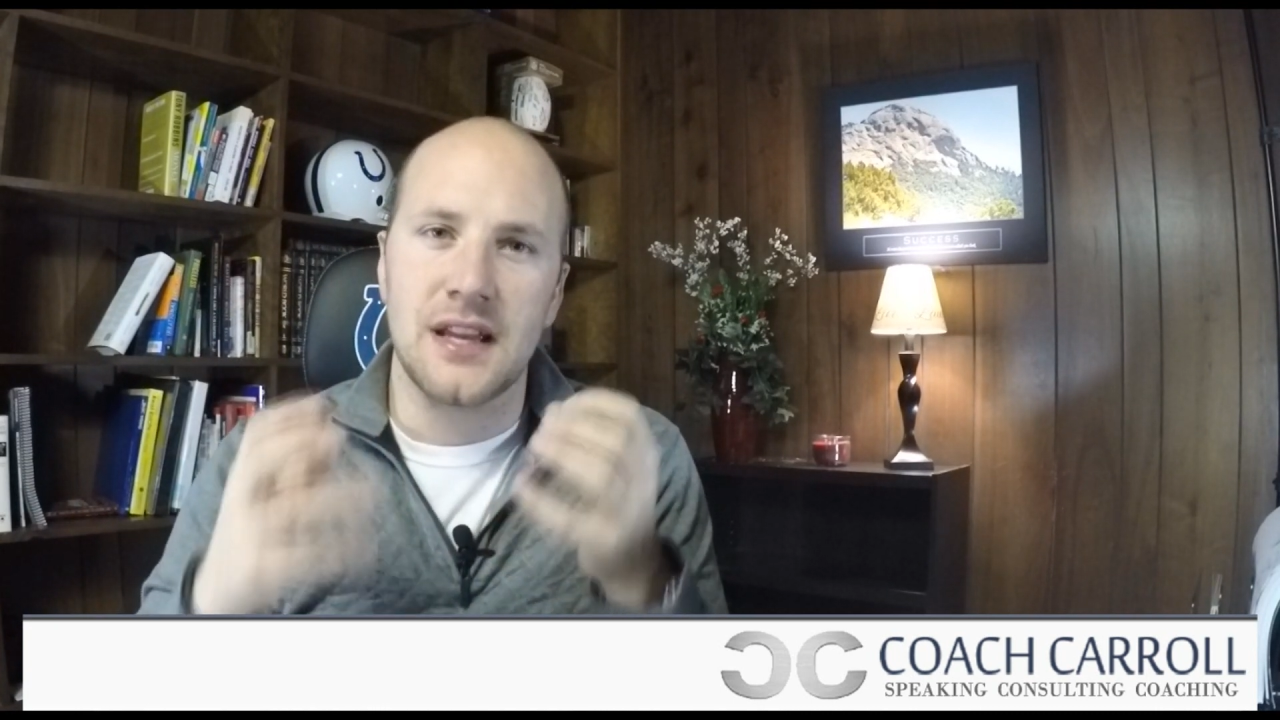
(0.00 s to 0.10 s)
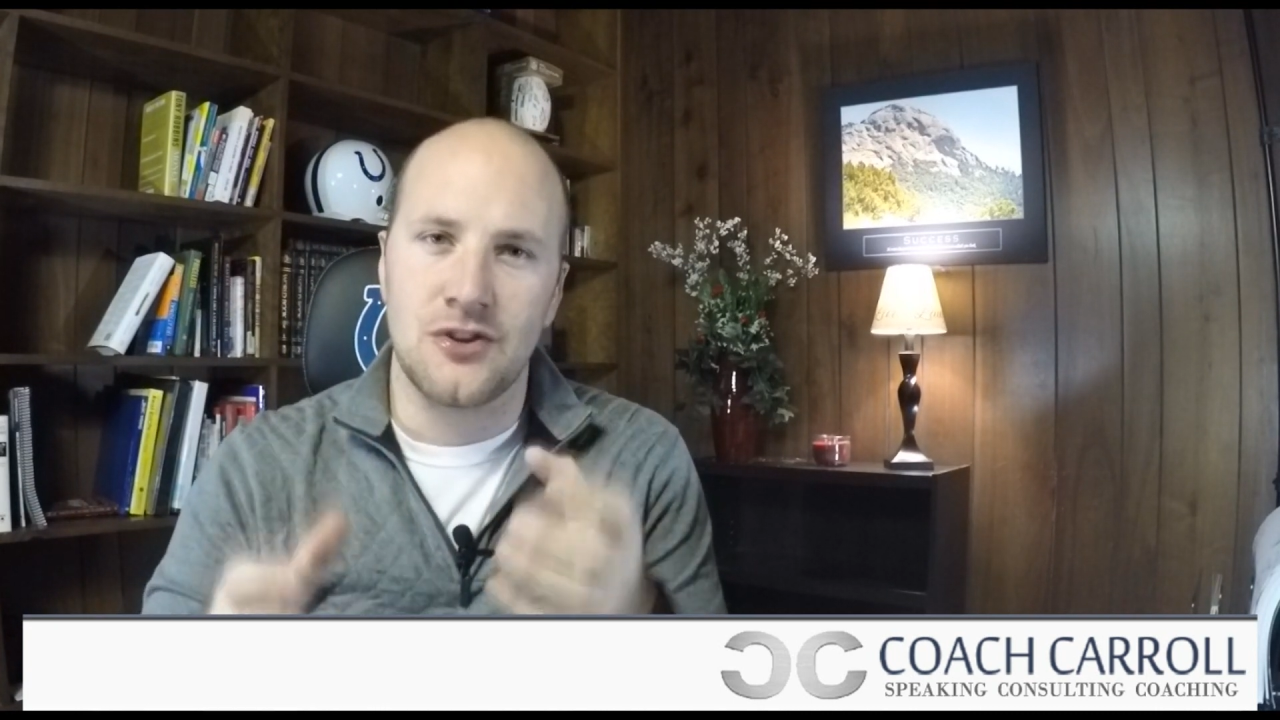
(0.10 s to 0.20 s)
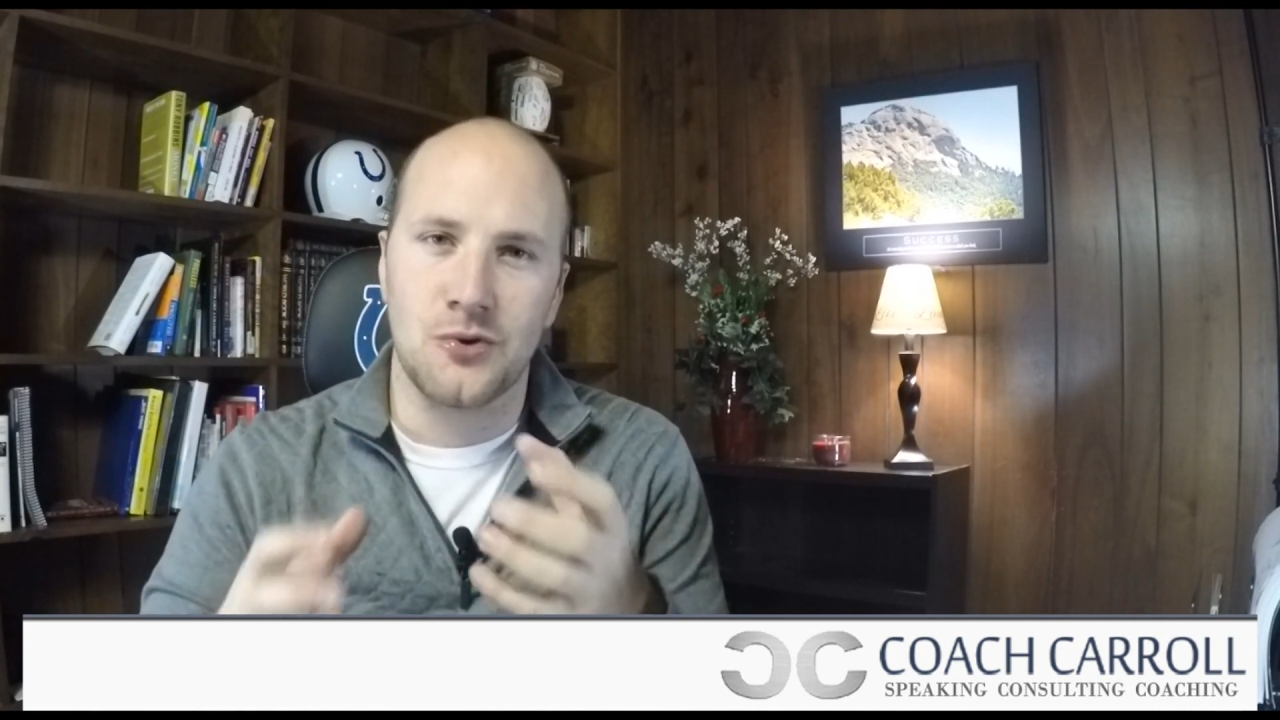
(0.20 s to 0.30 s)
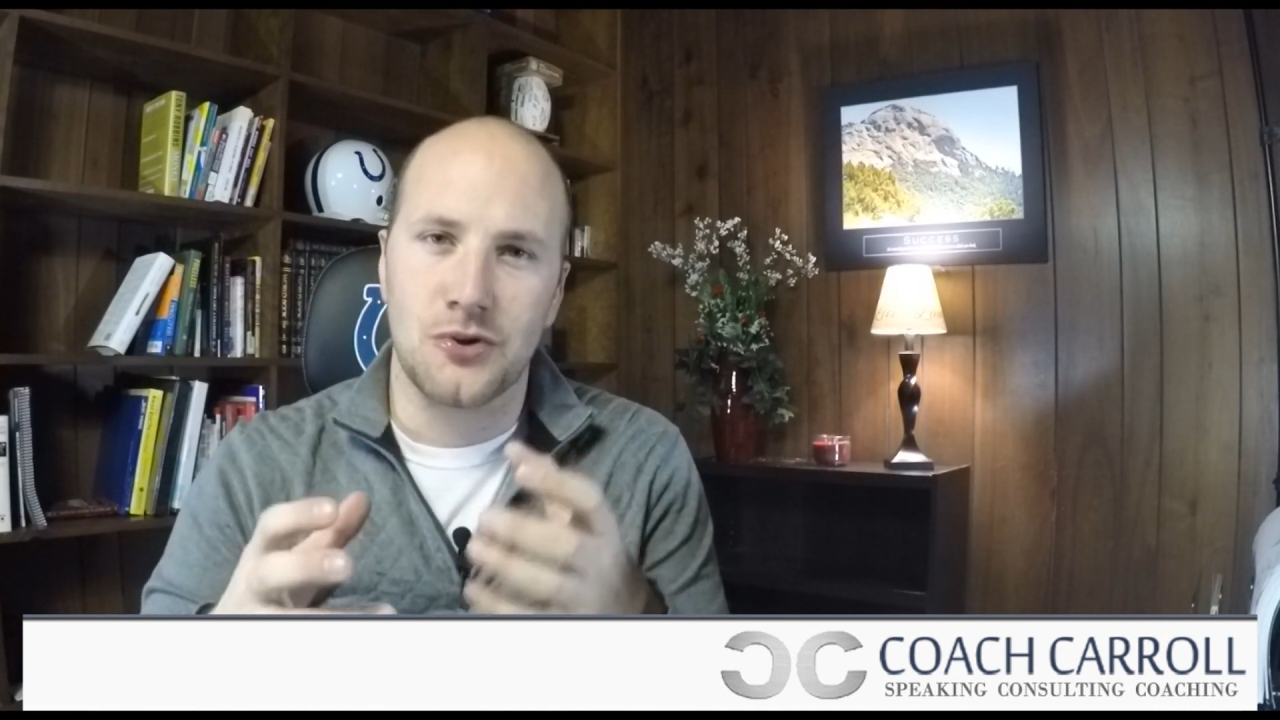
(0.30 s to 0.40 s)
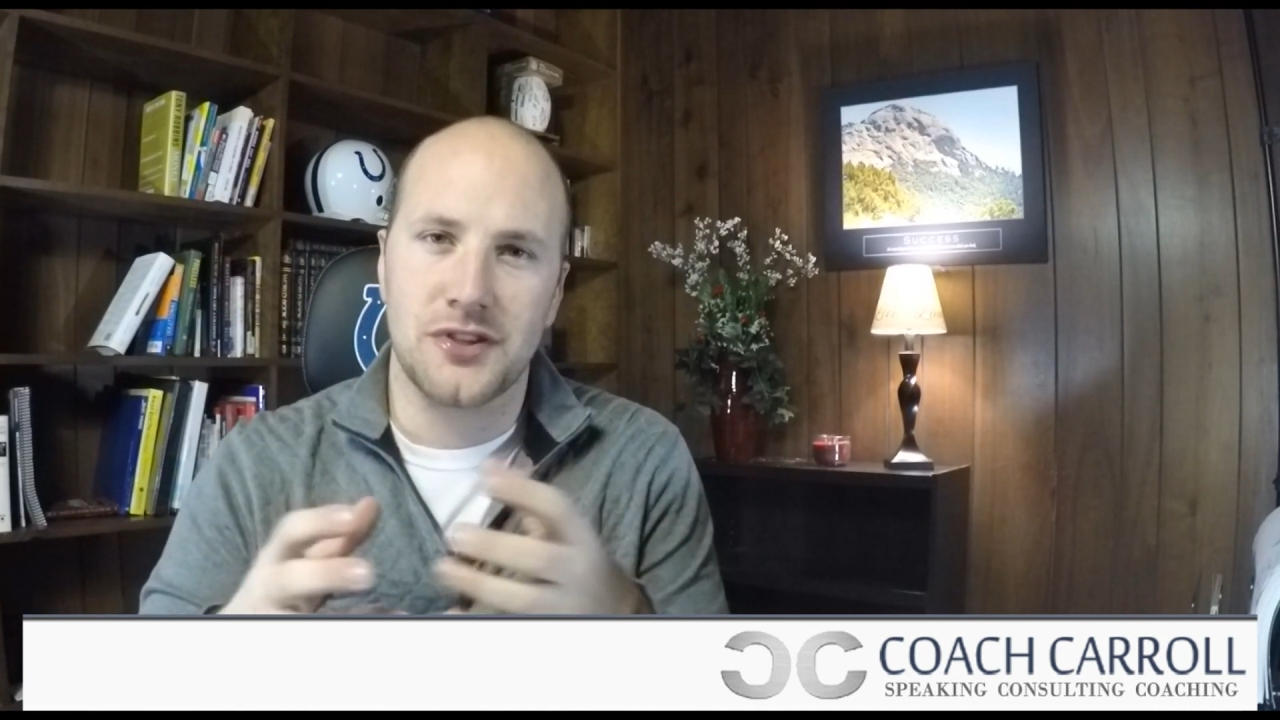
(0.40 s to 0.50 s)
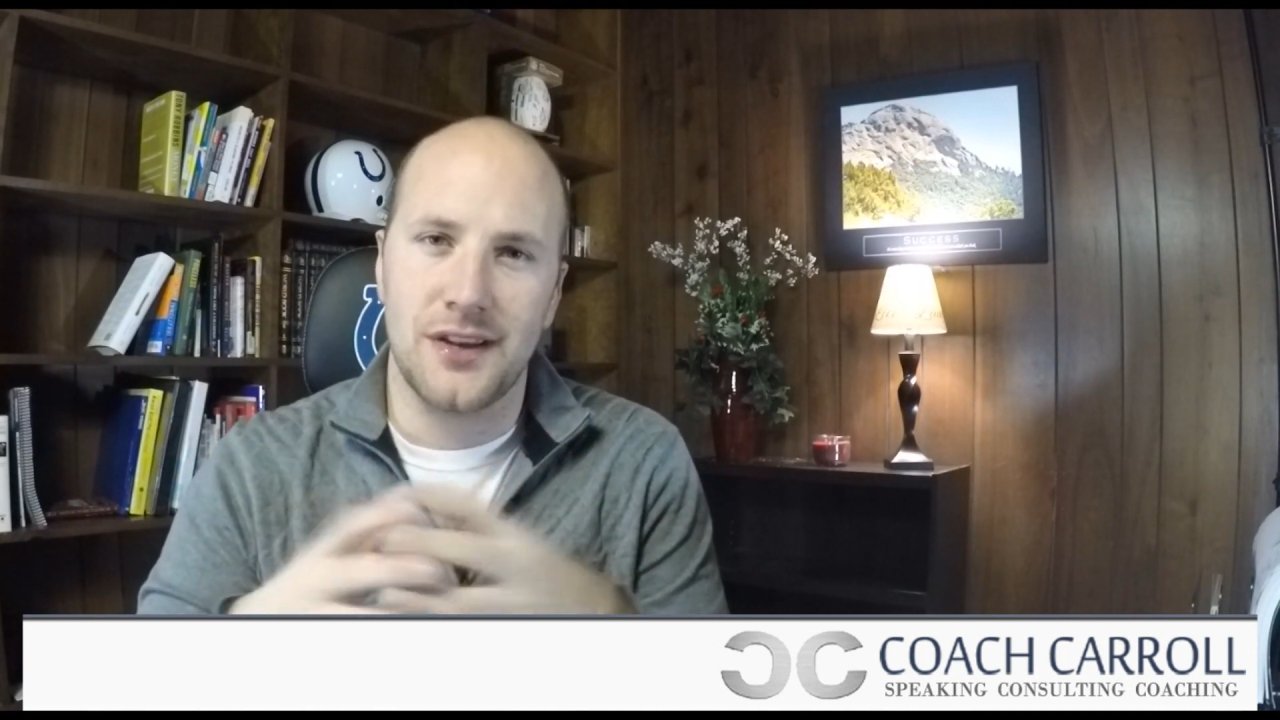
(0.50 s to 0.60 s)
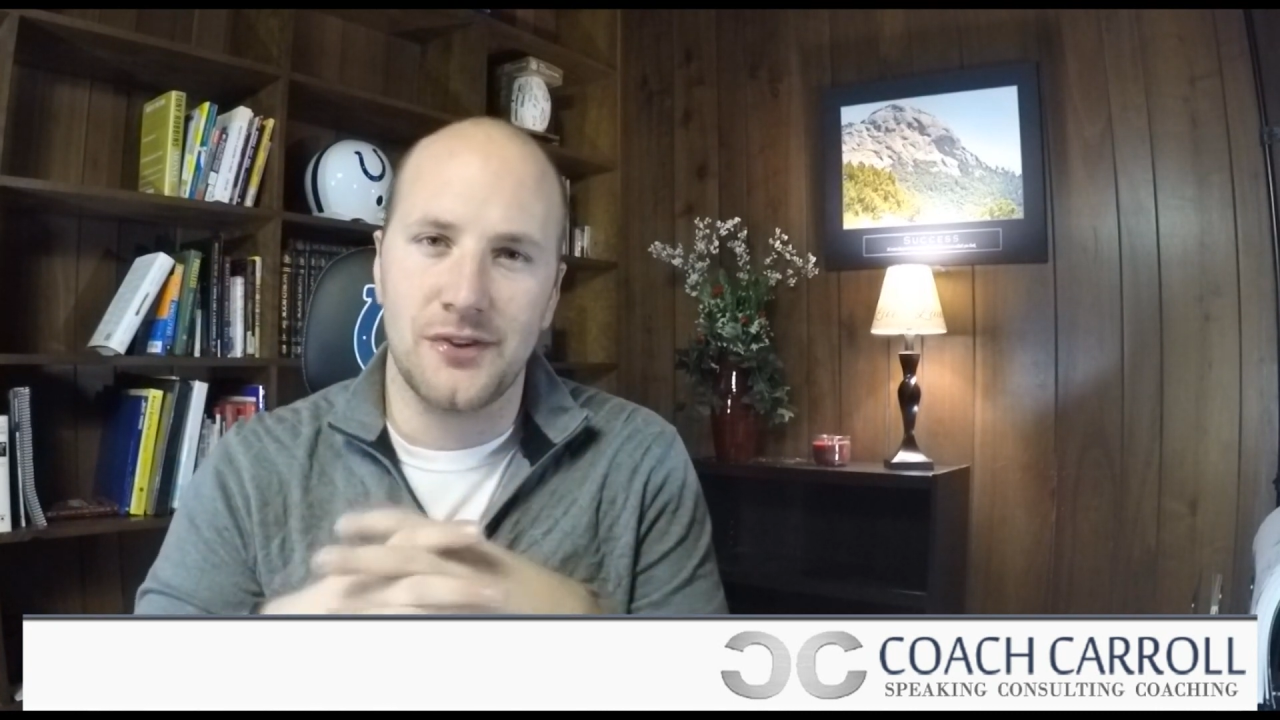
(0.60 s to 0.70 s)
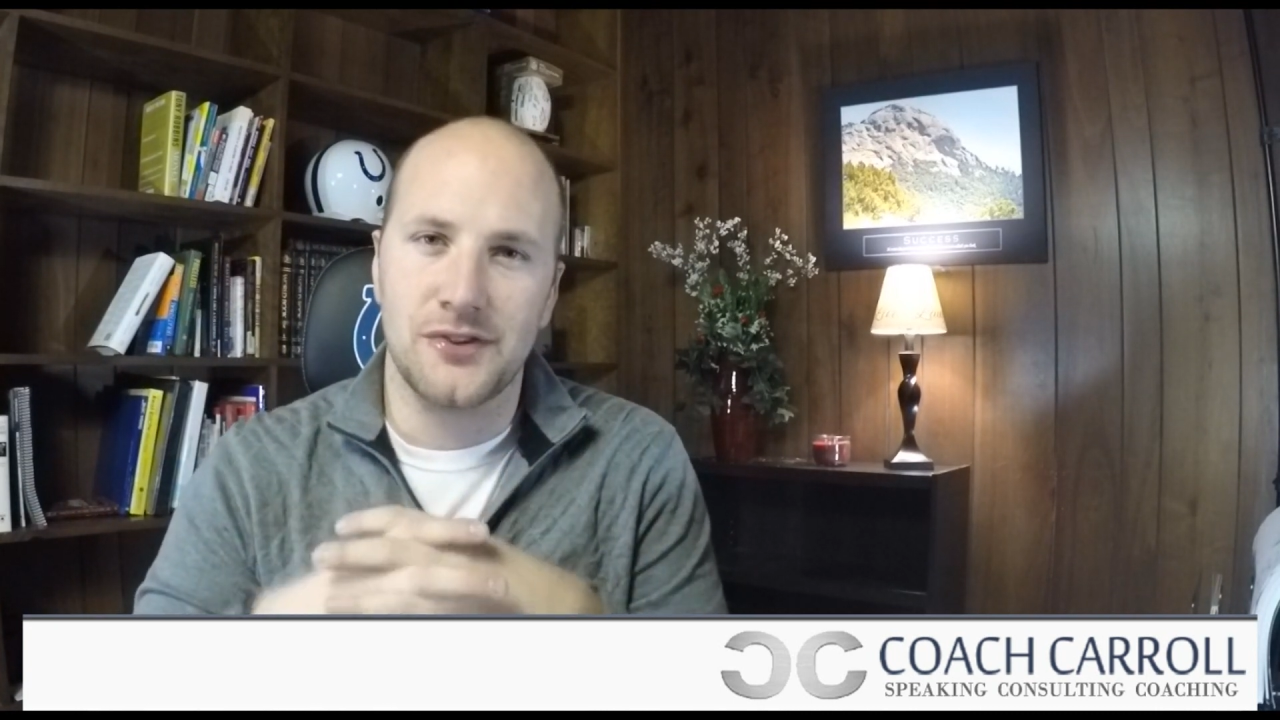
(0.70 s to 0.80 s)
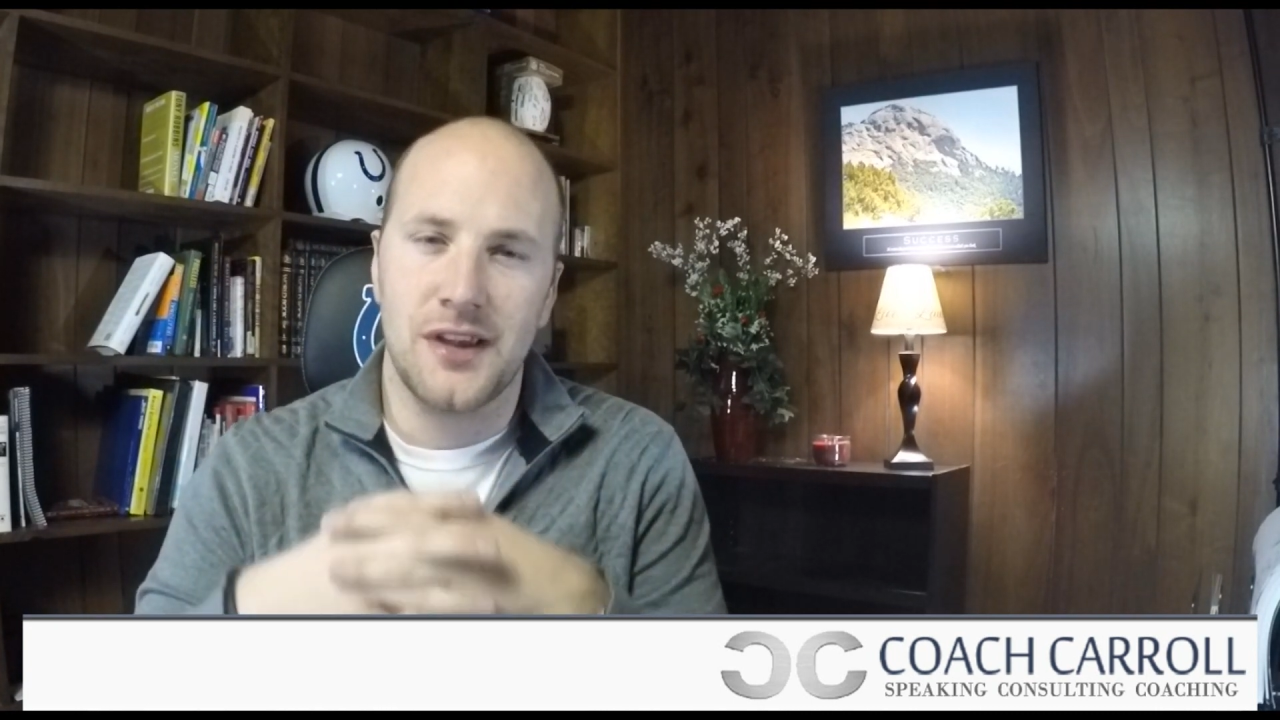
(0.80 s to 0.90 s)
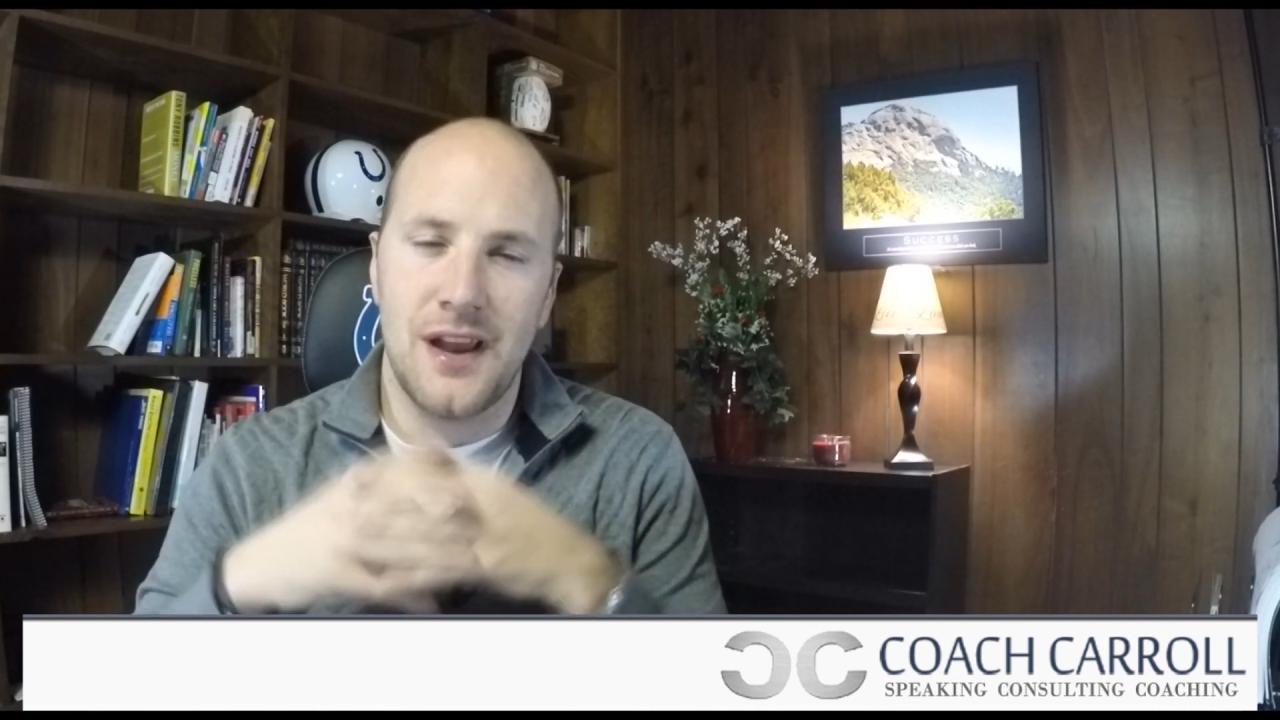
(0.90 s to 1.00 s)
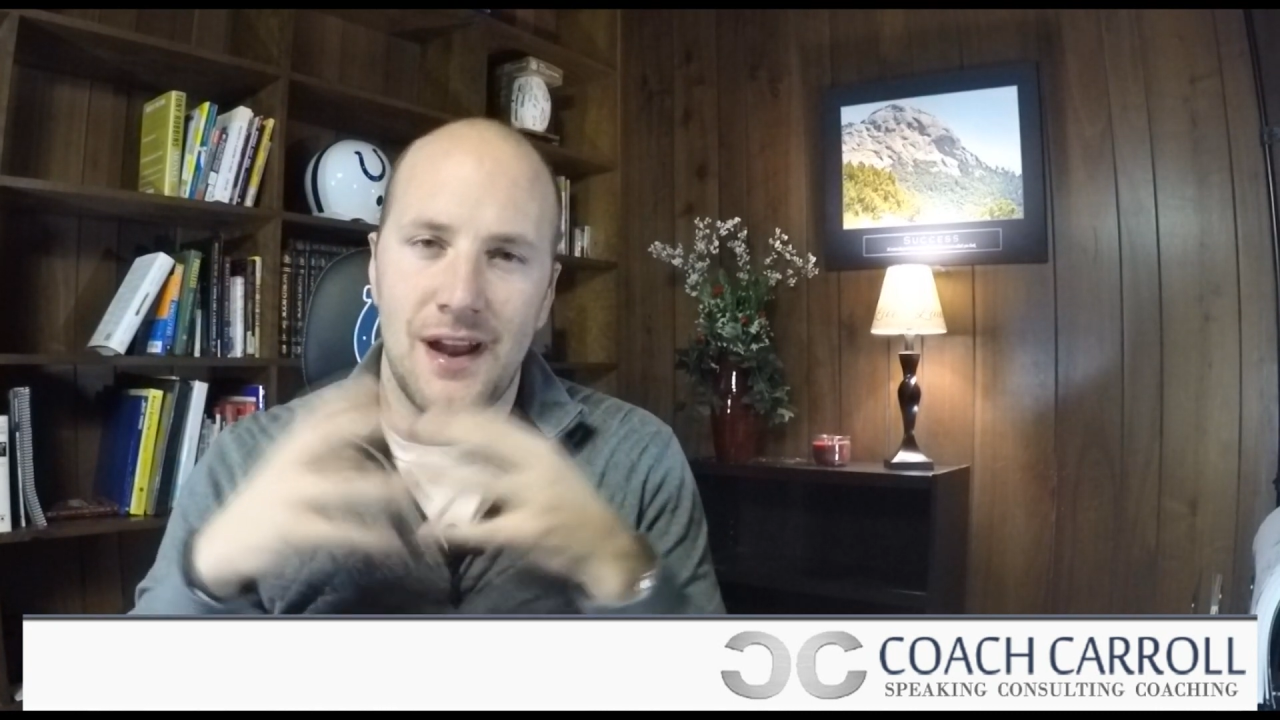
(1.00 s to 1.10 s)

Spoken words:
in your sales